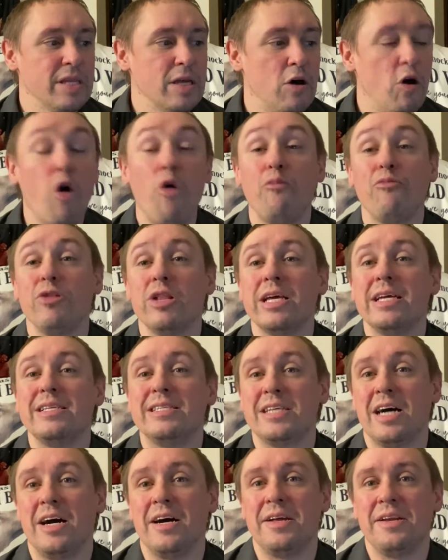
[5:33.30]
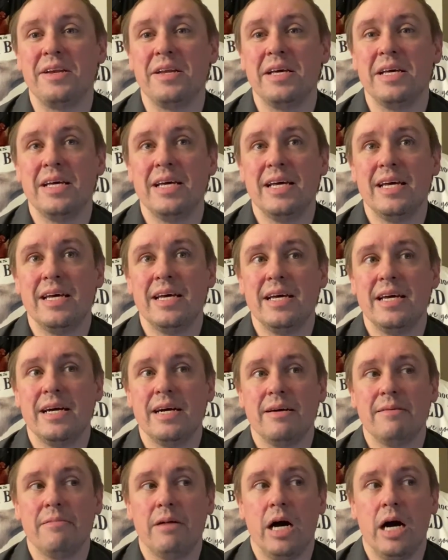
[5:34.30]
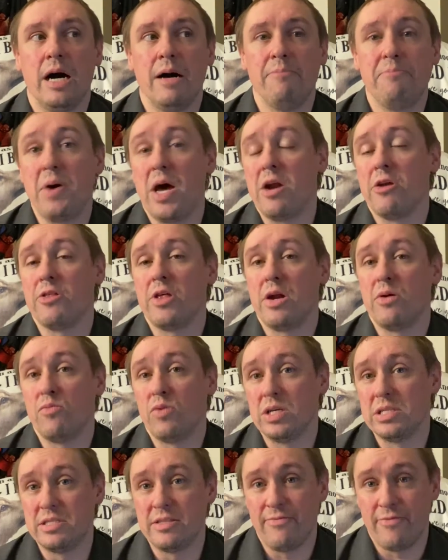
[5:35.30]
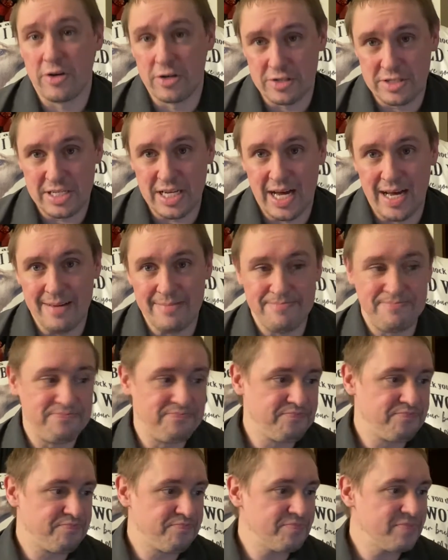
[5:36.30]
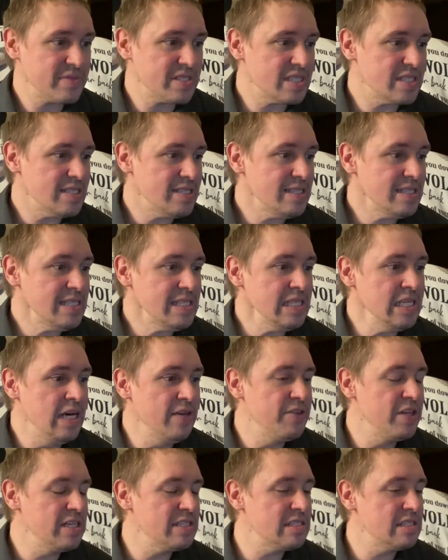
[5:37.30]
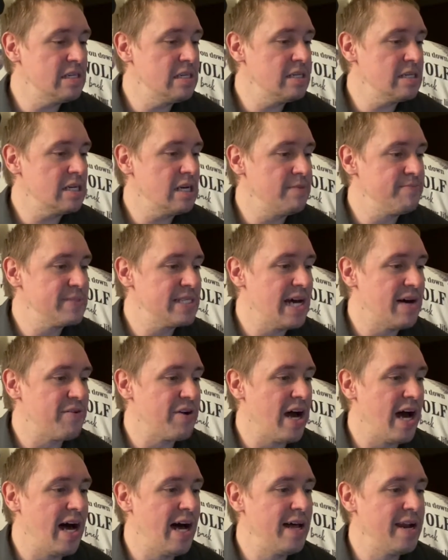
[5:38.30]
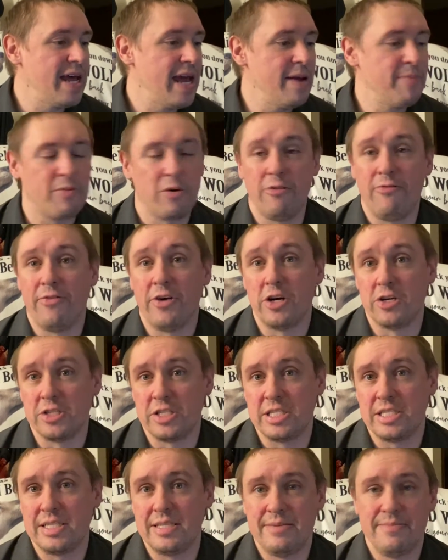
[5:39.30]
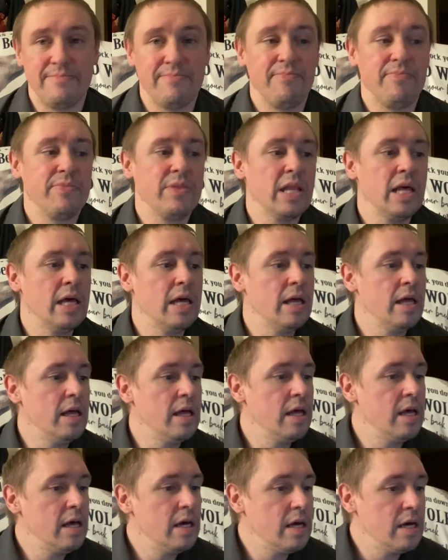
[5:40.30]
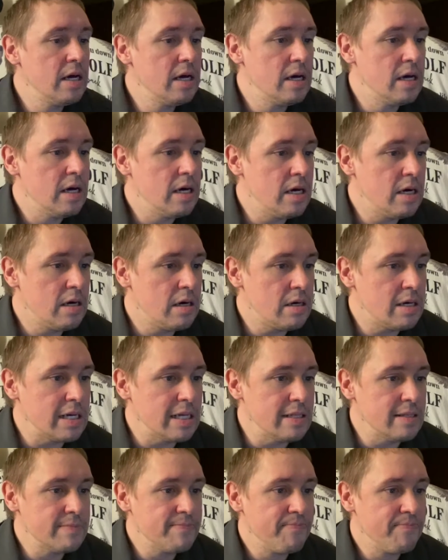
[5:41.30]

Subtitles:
hopefully done better than it was the first time. This comes out on April 1st. Alright.